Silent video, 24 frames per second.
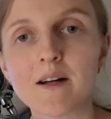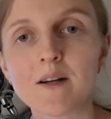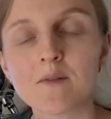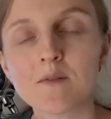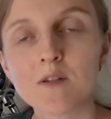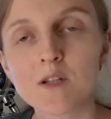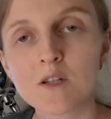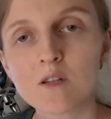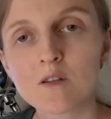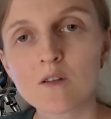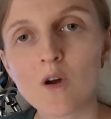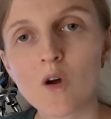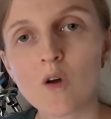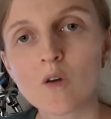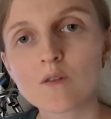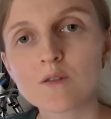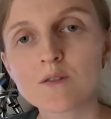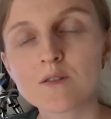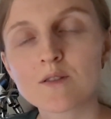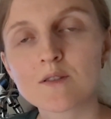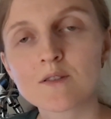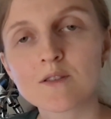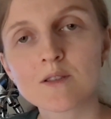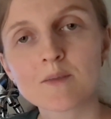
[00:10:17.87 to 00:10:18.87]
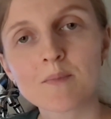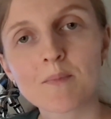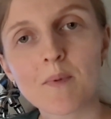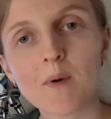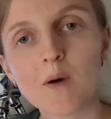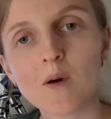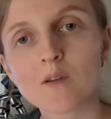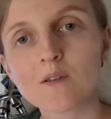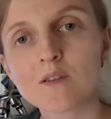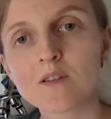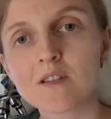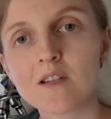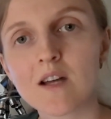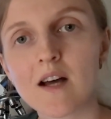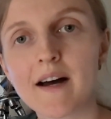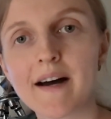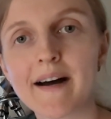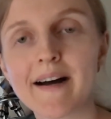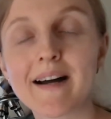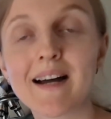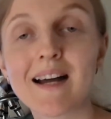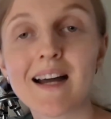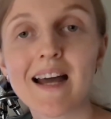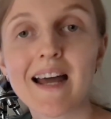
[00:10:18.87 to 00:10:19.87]
We can also spot
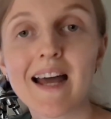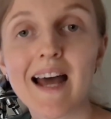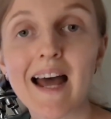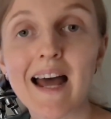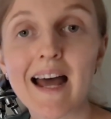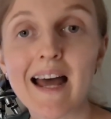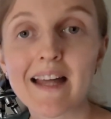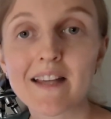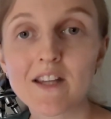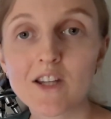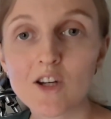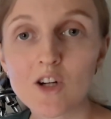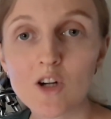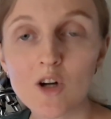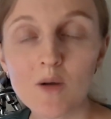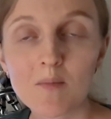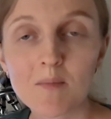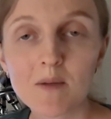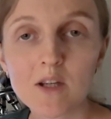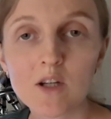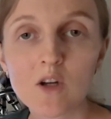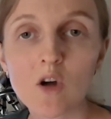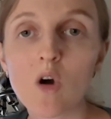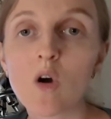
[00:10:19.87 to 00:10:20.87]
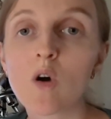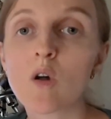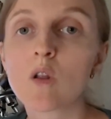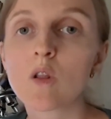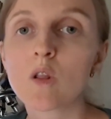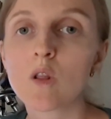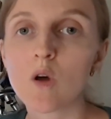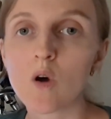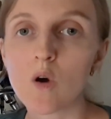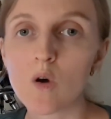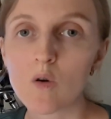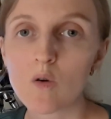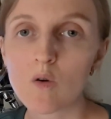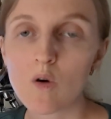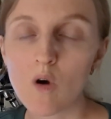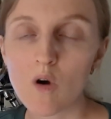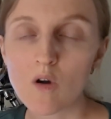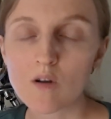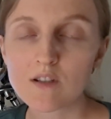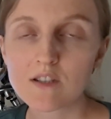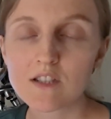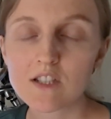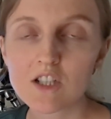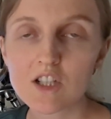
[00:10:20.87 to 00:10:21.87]
anaerobic or low
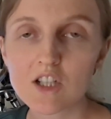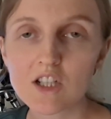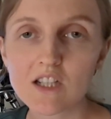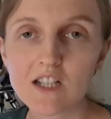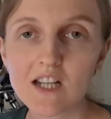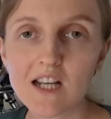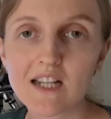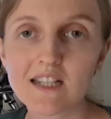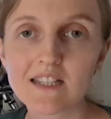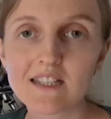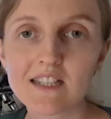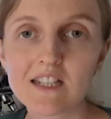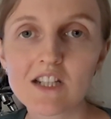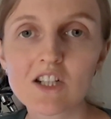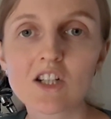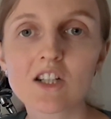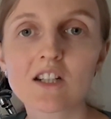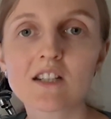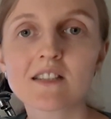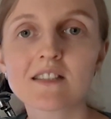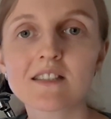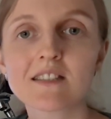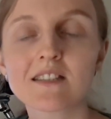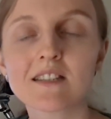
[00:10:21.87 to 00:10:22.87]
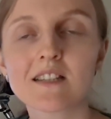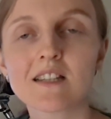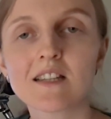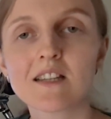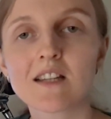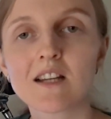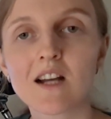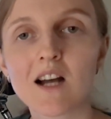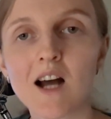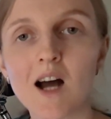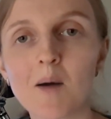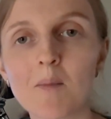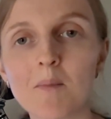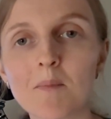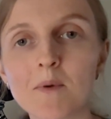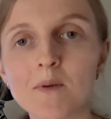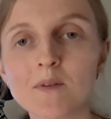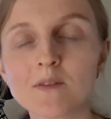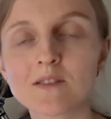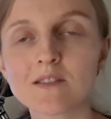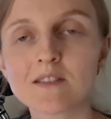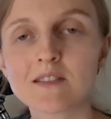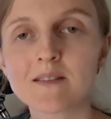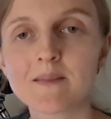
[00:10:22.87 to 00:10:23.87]
oxygen conditions in the
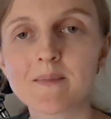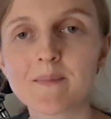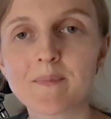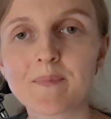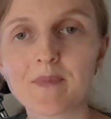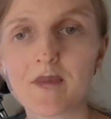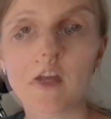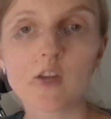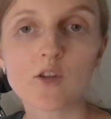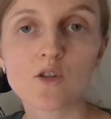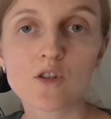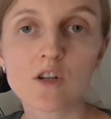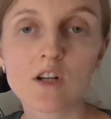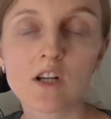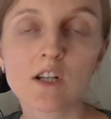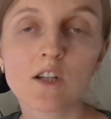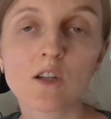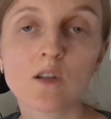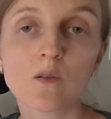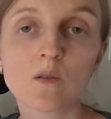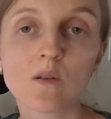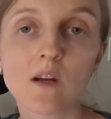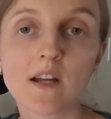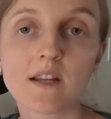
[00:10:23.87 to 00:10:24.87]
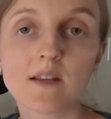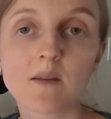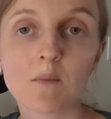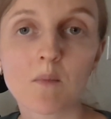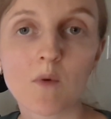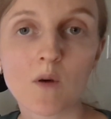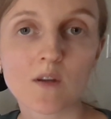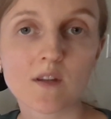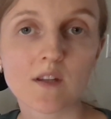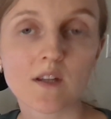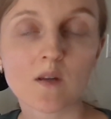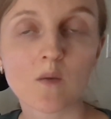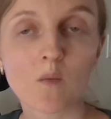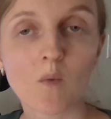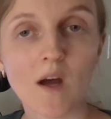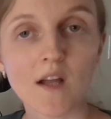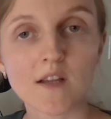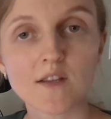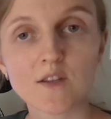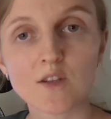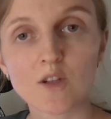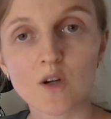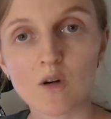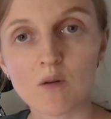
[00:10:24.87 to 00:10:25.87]
compost. I usually look at more than
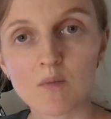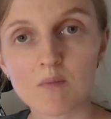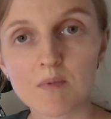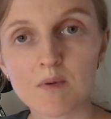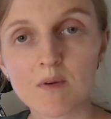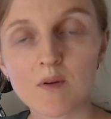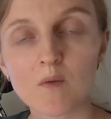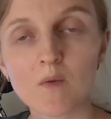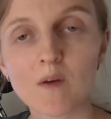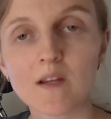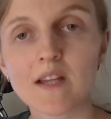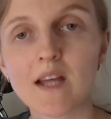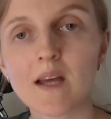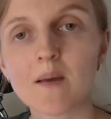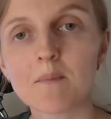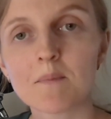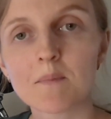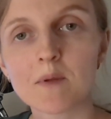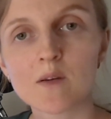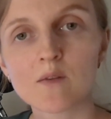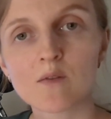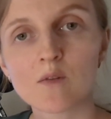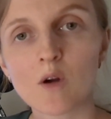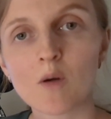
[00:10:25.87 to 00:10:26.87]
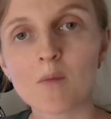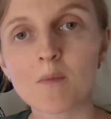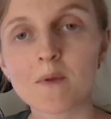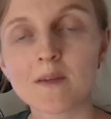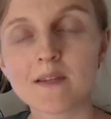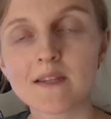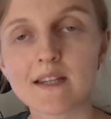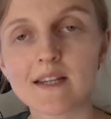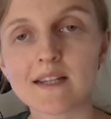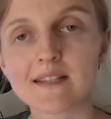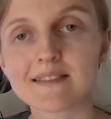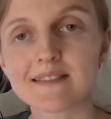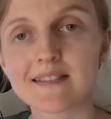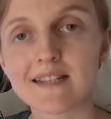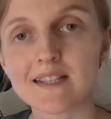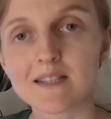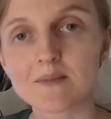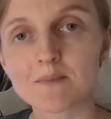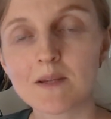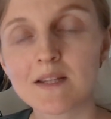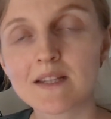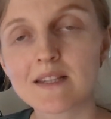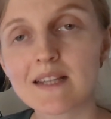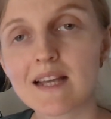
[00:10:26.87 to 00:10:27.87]
one drop when I'm performing the
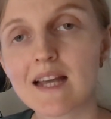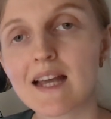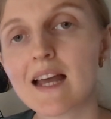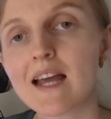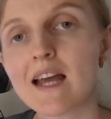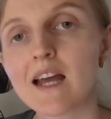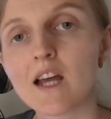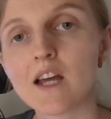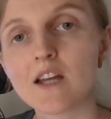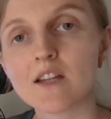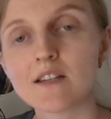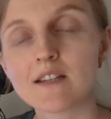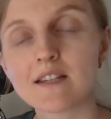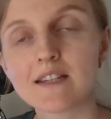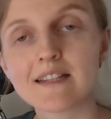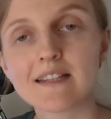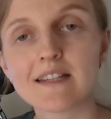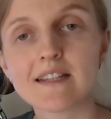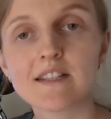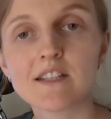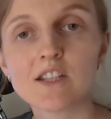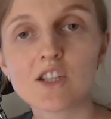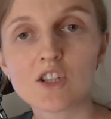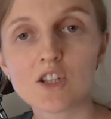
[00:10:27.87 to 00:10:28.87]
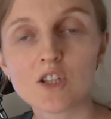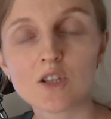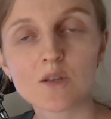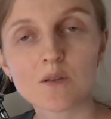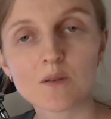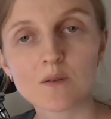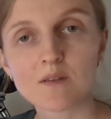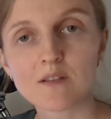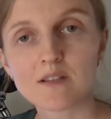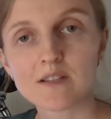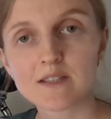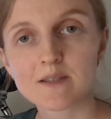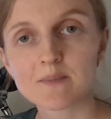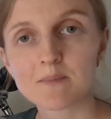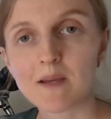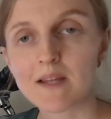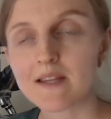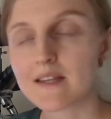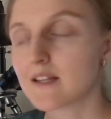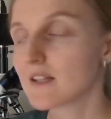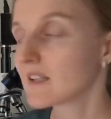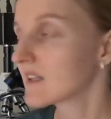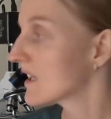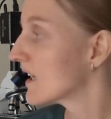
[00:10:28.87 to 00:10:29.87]
assessment, and in addition to this
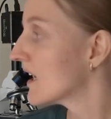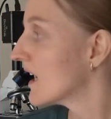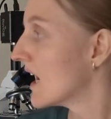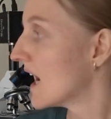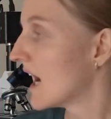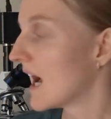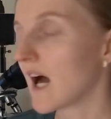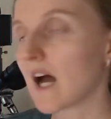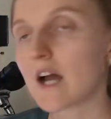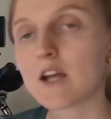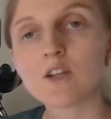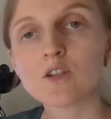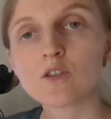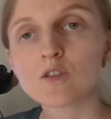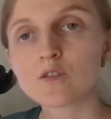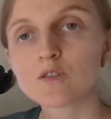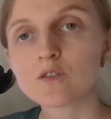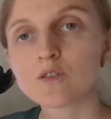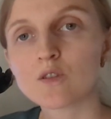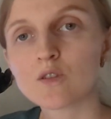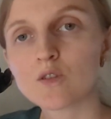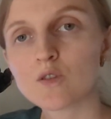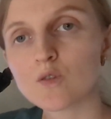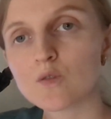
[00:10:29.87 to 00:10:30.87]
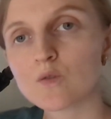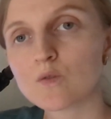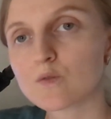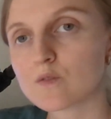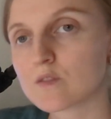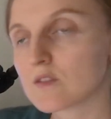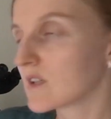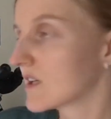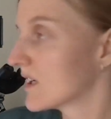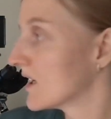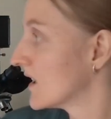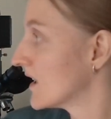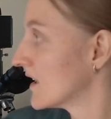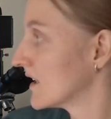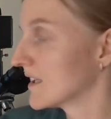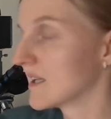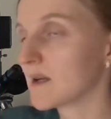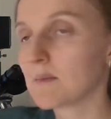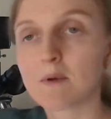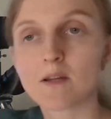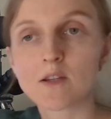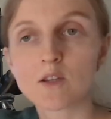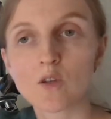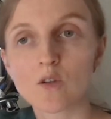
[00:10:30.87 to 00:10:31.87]
method, I also use
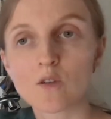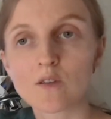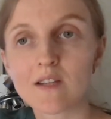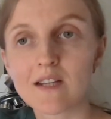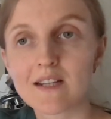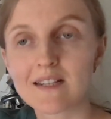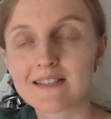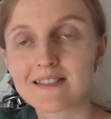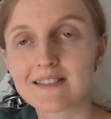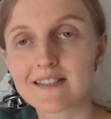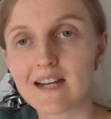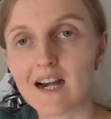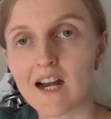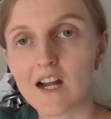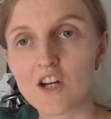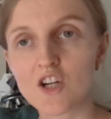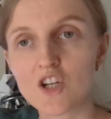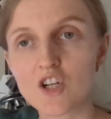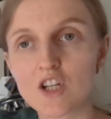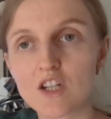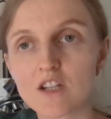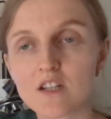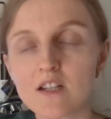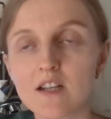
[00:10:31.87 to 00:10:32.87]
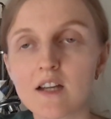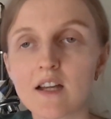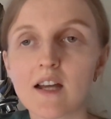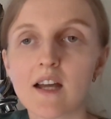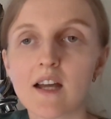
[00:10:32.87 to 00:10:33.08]
nematode extraction.